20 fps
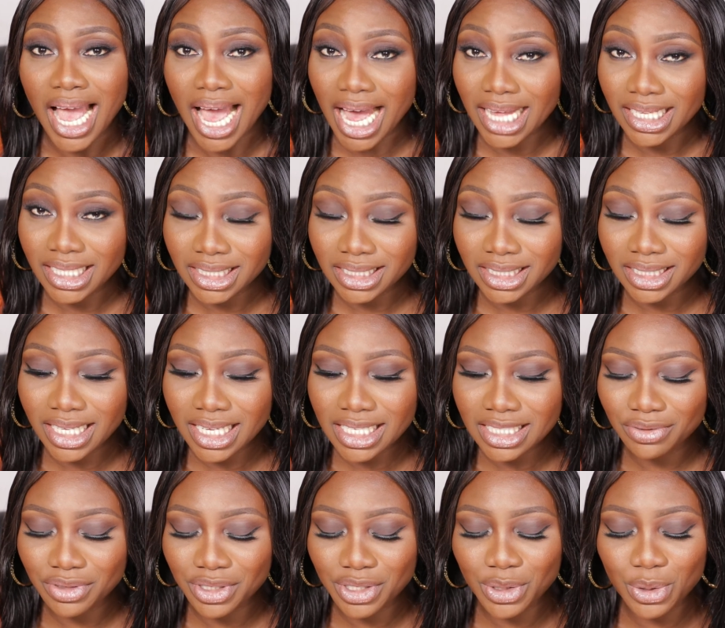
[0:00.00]
And in
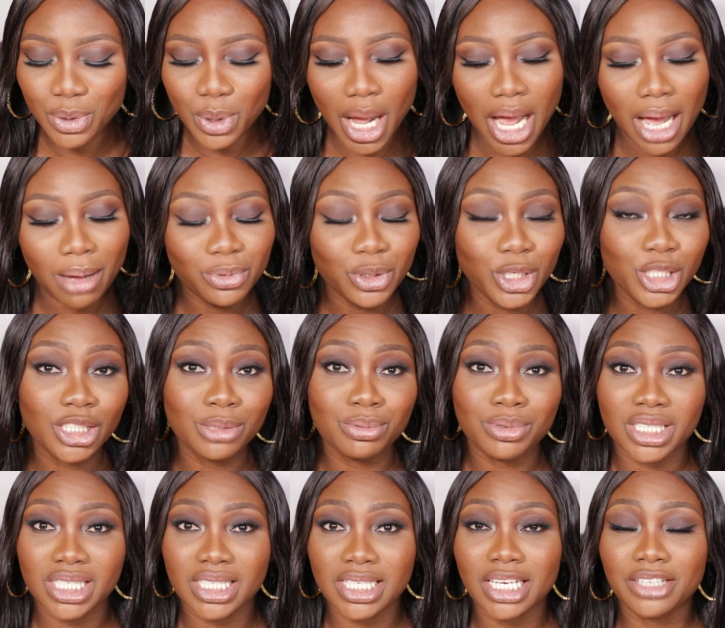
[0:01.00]
today's video, I'm going to
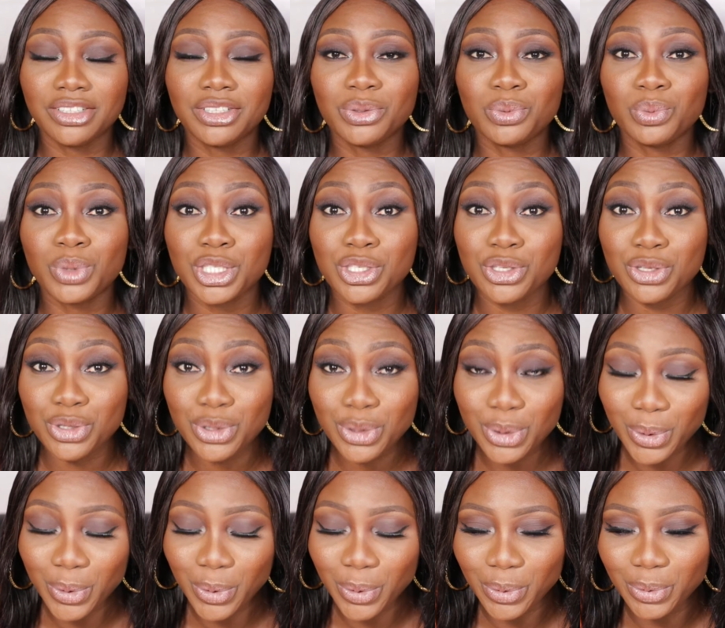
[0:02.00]
be sharing with
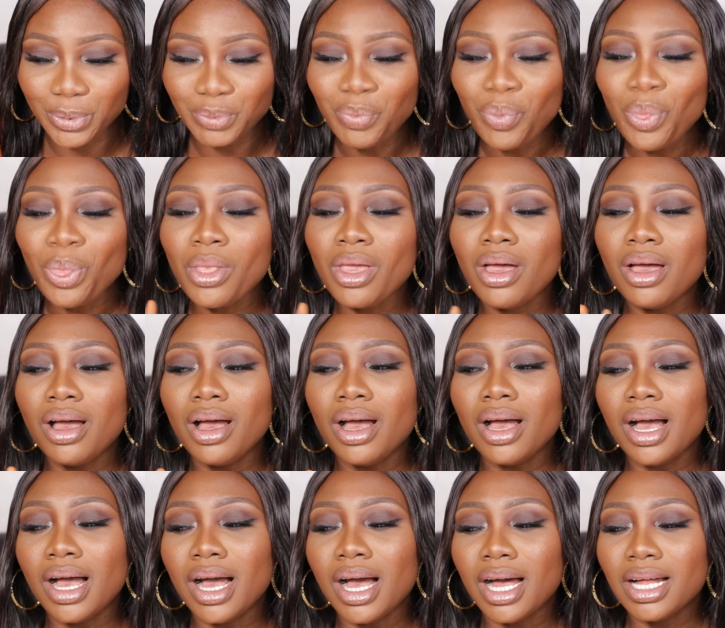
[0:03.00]
you
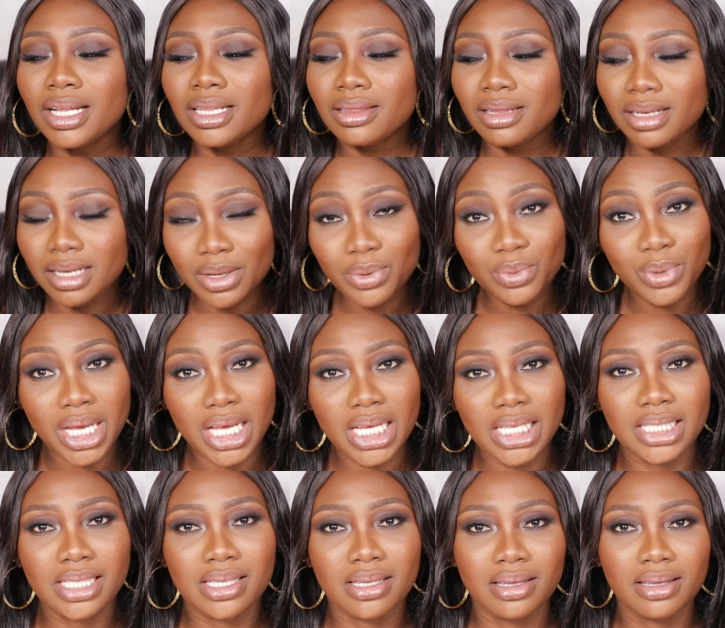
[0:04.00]
3
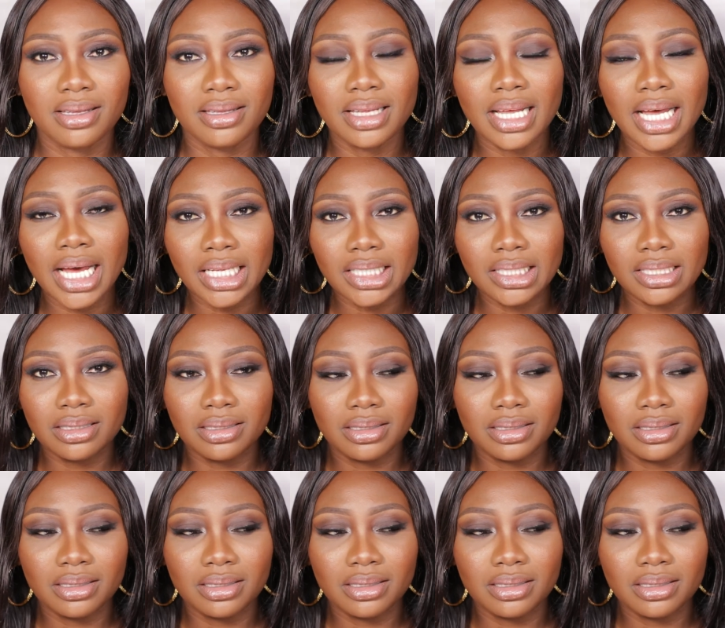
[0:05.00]
ways that